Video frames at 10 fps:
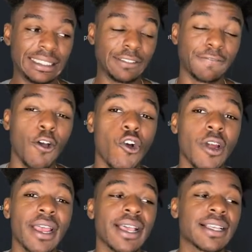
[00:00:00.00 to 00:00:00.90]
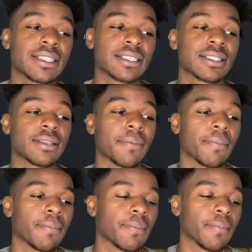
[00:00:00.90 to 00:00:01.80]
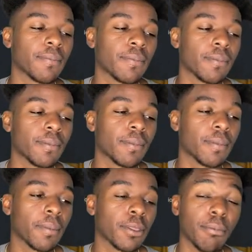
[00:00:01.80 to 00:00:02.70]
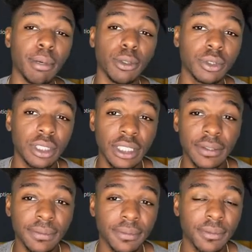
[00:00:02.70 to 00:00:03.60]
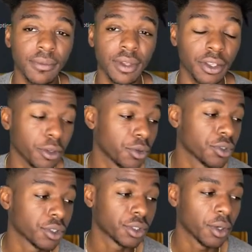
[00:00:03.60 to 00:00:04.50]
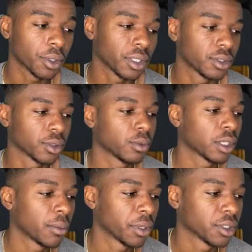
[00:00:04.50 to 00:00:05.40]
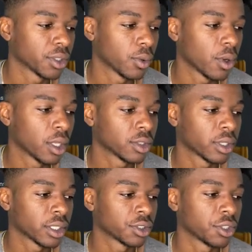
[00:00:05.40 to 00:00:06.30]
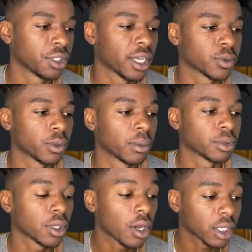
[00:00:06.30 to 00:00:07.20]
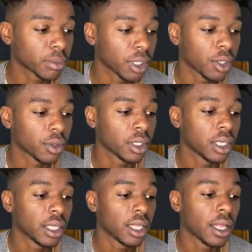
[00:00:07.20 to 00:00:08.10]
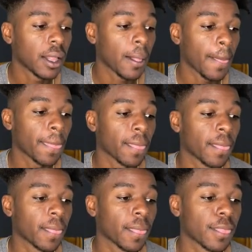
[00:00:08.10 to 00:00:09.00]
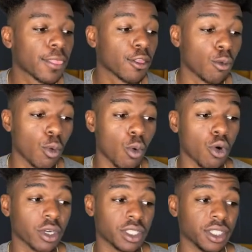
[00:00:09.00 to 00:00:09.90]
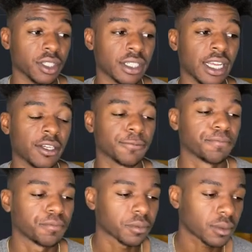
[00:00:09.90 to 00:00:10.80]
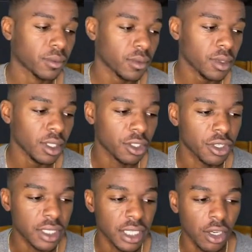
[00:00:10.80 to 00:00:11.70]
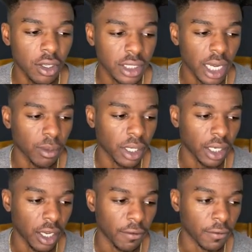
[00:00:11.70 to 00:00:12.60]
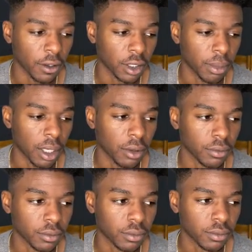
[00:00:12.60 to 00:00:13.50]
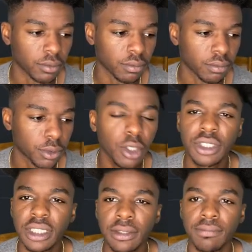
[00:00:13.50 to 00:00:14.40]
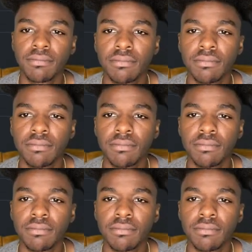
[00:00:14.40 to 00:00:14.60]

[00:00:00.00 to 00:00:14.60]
as far as the boosting, using your token. So we'll come here to the wallet so I can show you guys what I'm talking about. The rewards here. Now, you can see all time right now, I've earned about 13,